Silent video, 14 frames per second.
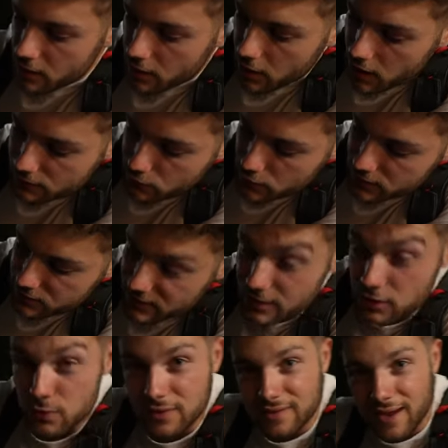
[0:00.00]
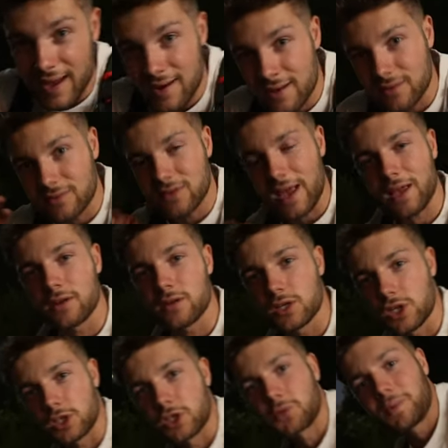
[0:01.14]
Uh, I've got it set to a 10 second
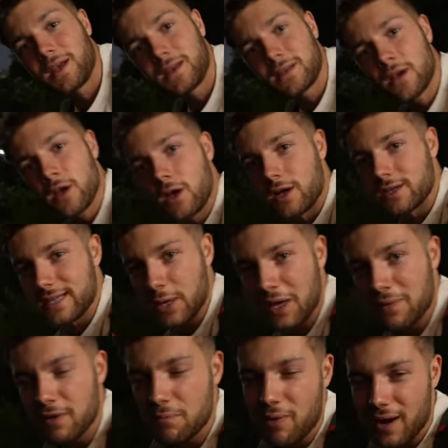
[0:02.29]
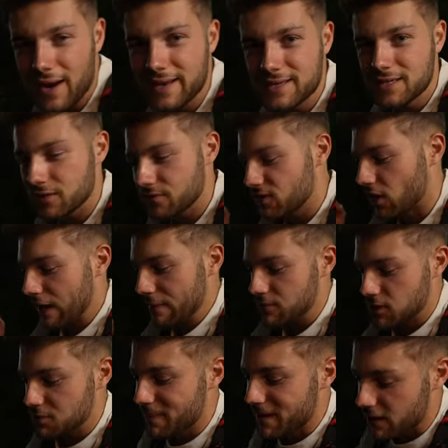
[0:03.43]
shutter speed as that'll give me plenty of time to
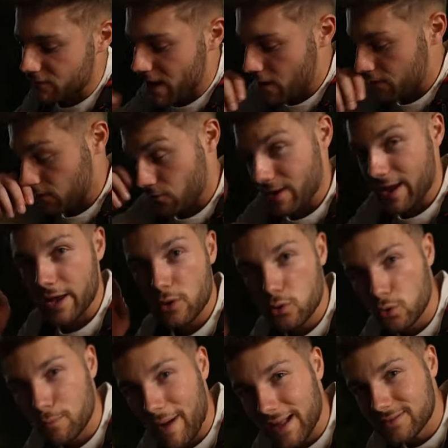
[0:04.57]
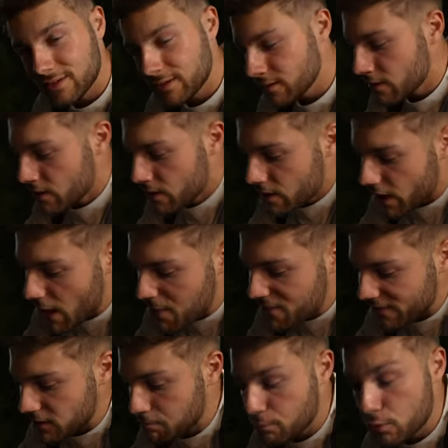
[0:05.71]
spin it around and create a cool pattern. Uh, we've
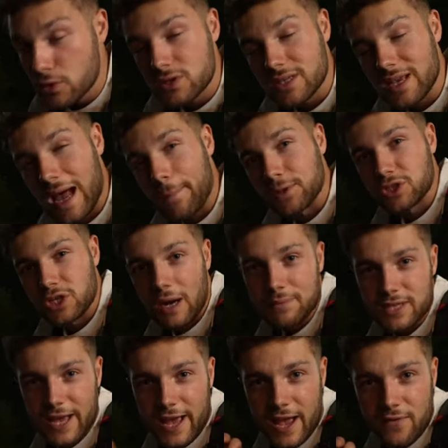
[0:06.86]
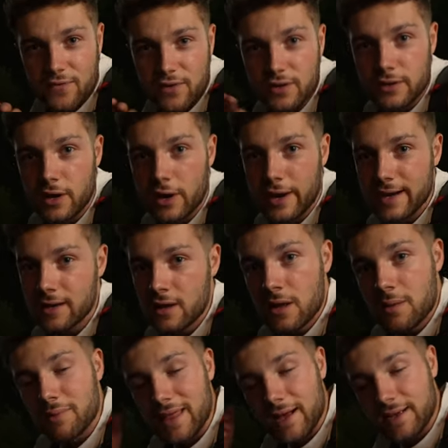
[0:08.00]
had to boost the aperture up to f9
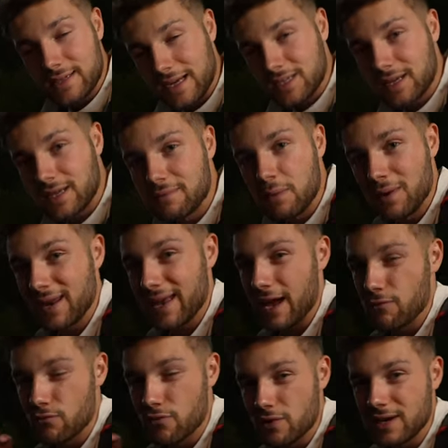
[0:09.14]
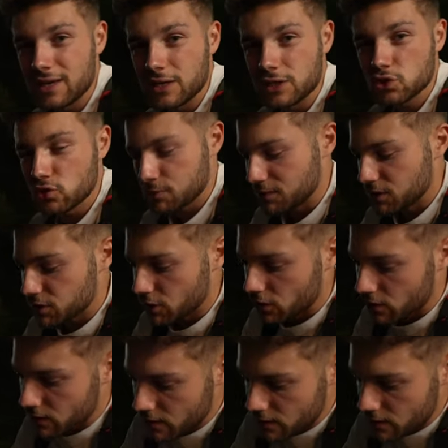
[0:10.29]
but that is actually going to mean we're going to get a really nice crispy shot